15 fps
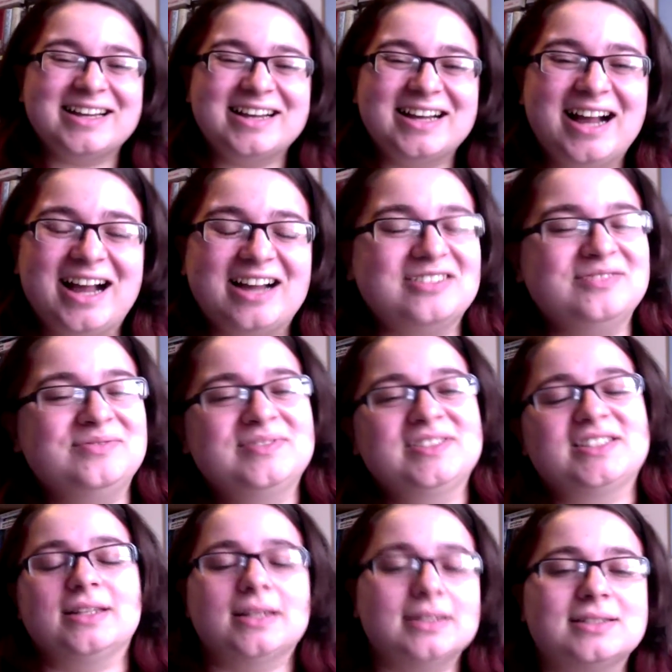So
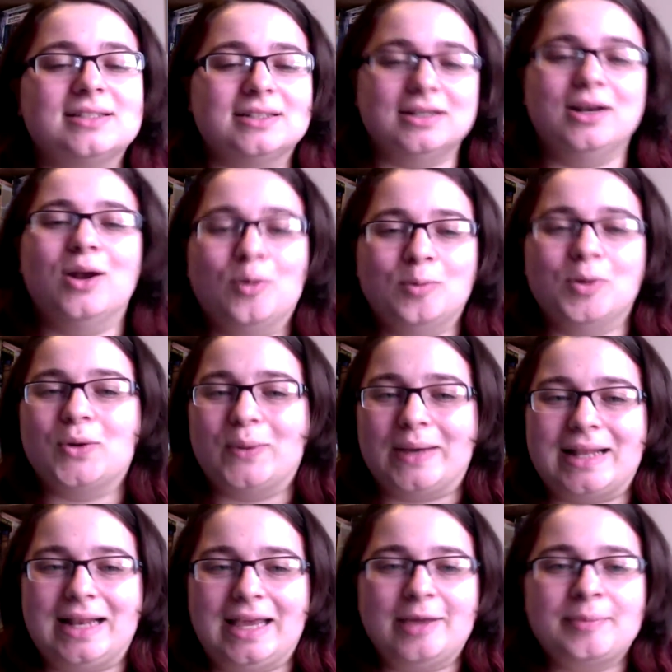that's done a lot more
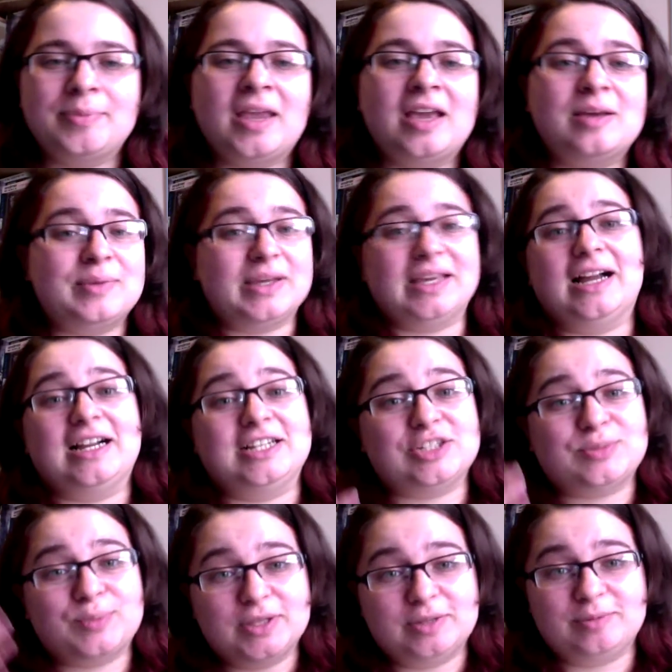quickly. But yeah, I just
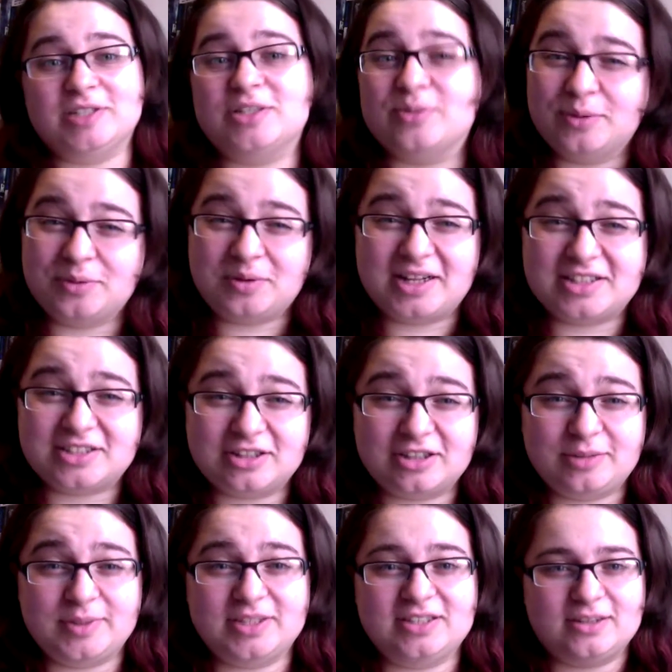put them into a Word
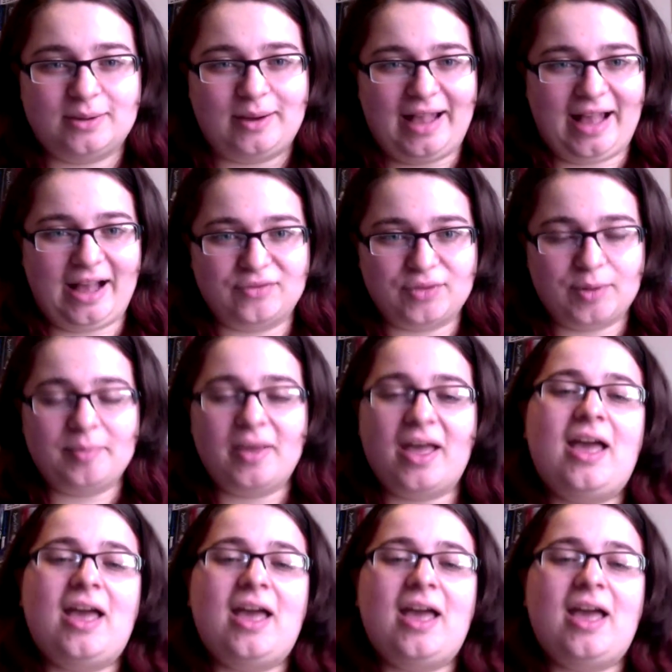document so I have them.